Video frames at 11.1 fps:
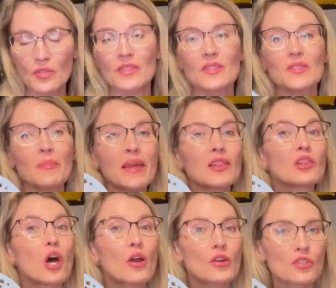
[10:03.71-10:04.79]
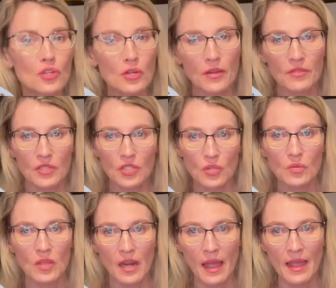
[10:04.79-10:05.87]
This is my larger of the two
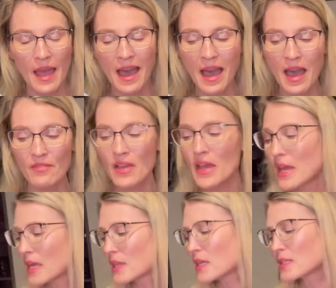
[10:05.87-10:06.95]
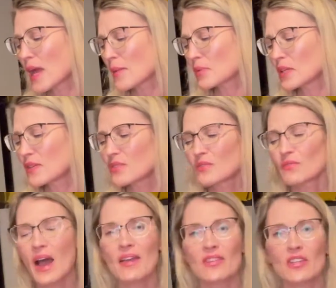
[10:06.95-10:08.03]
that I have. This, I believe, is
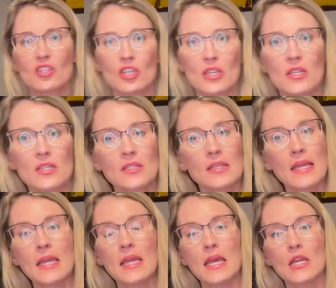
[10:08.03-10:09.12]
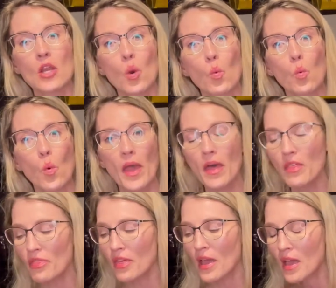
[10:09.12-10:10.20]
5 inches in
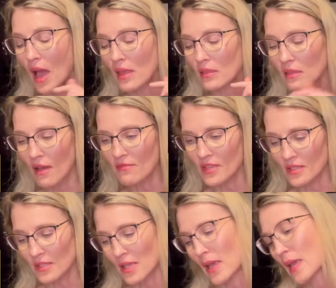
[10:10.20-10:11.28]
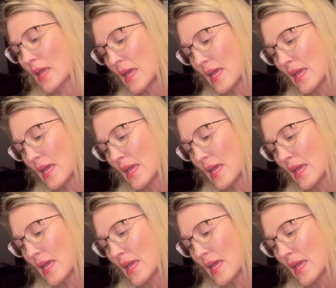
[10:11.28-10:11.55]
width. I love this thing.